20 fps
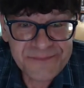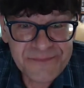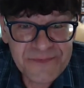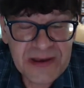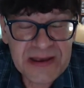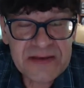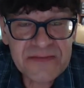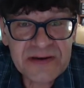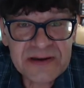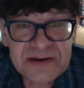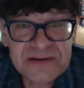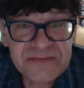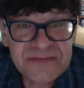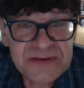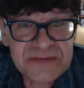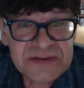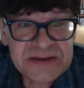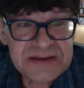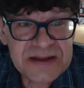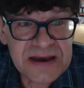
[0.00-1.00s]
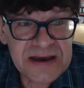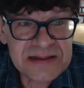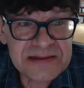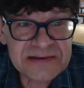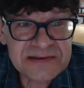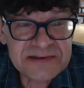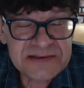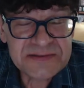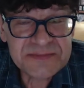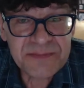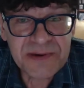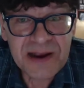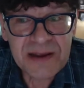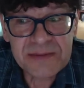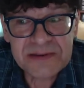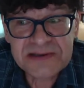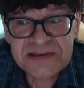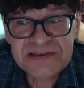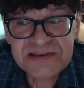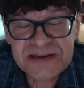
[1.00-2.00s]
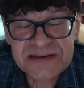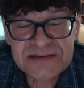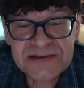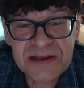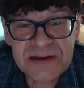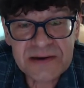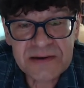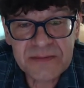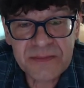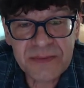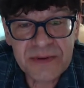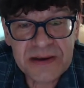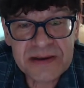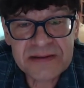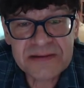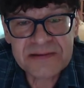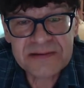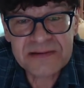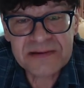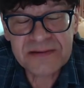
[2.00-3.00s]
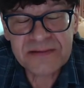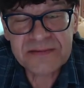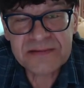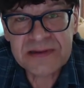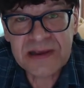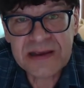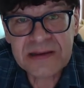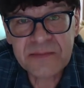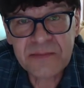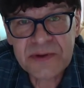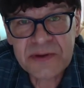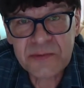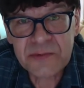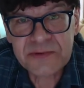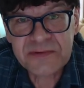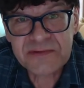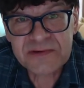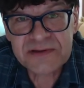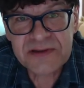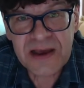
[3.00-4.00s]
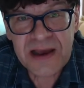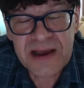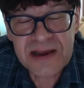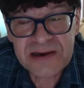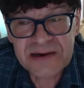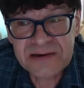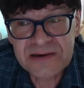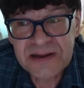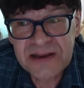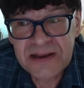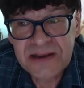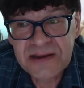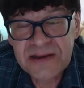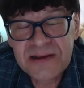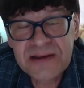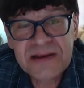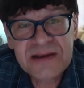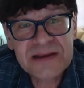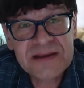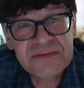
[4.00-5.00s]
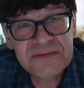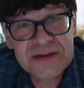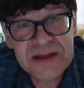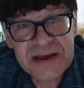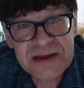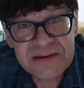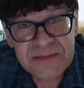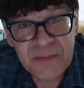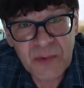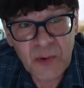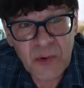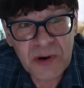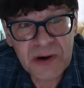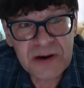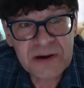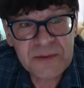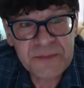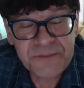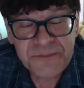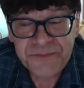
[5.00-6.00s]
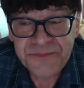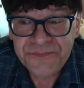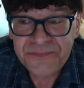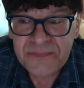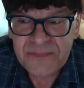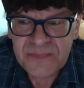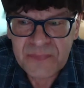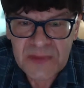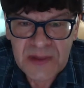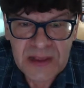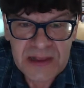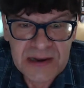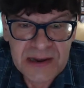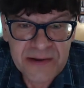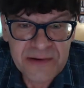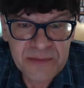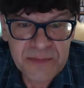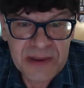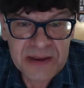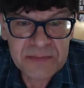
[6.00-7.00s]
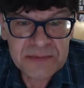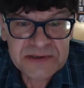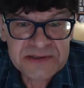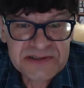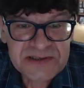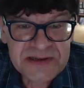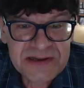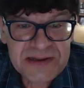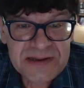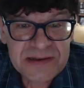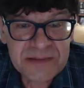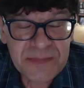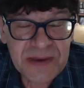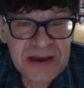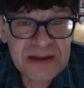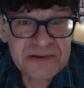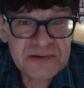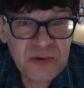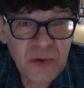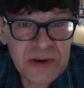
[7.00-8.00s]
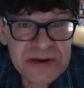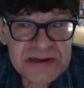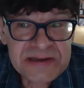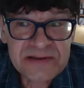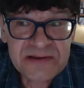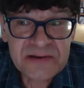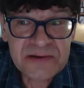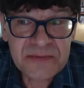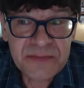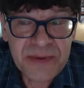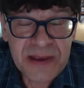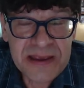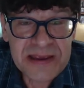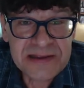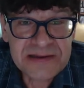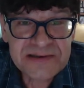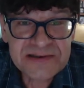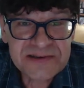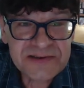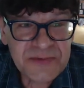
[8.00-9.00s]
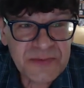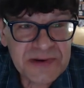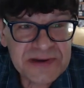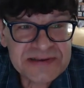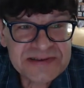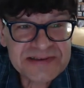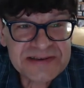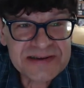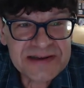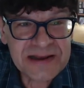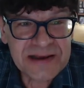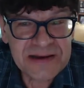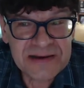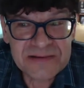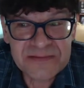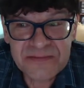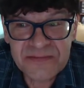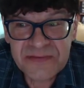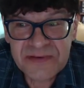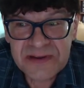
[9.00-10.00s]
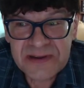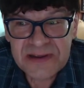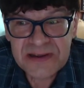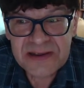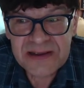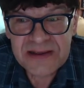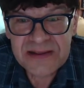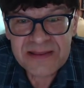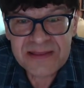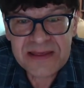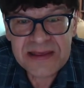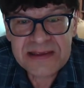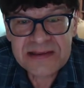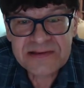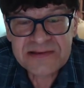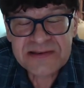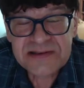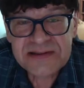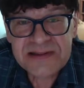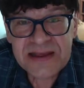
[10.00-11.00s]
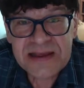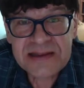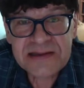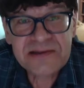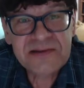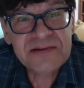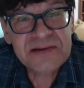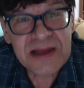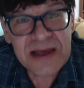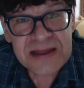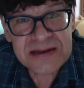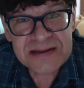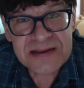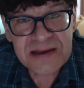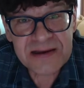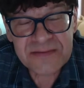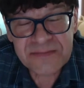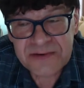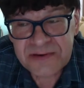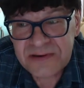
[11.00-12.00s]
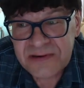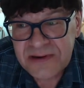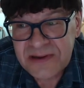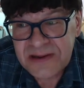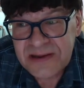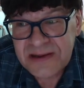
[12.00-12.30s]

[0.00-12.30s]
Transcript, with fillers: five hundred fifty dollars, probably six hundred dollars by, you know, the time we would retire, if not more. And I remember seeing about twenty-two pages, was it, of things that they do not cover,